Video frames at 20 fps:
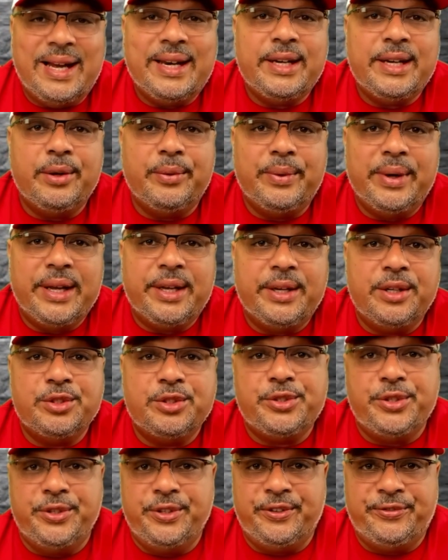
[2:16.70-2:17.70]
adding
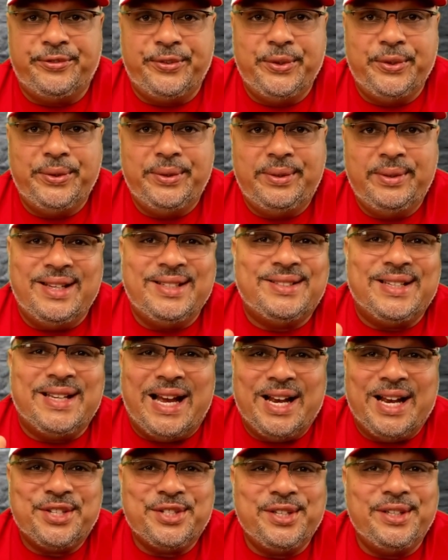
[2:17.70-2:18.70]
oregano to their food, it's
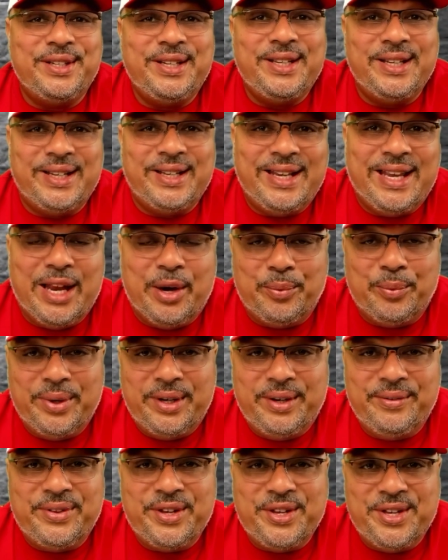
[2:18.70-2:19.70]
actually going to get
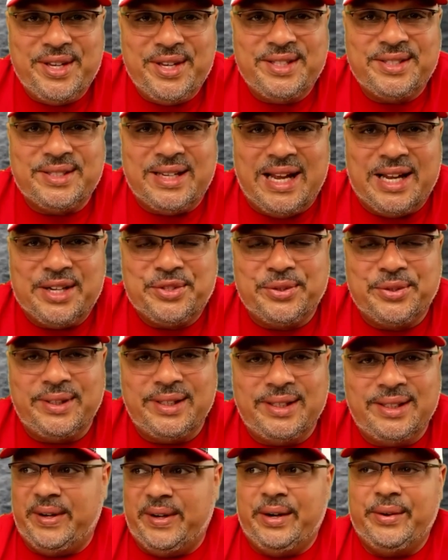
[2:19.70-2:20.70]
rid of the yeast
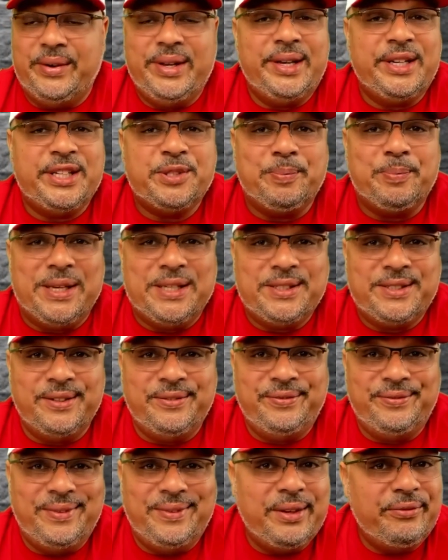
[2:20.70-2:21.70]
naturally. Very
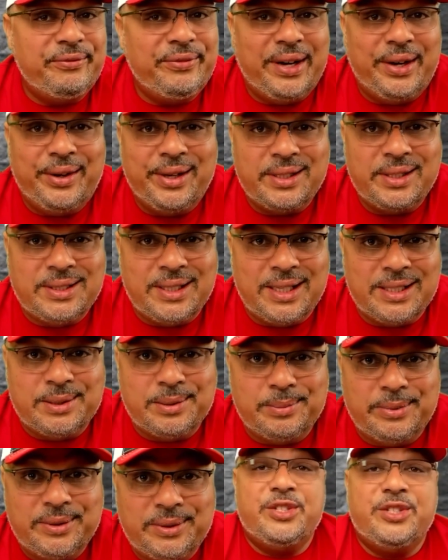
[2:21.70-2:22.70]
inexpensive and very
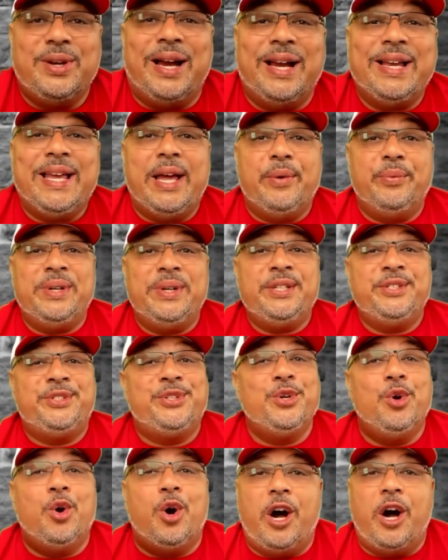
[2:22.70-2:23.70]
accessible. So I get written
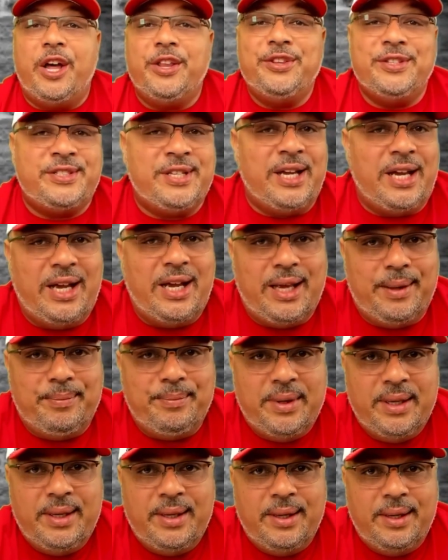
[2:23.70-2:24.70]
to all the time.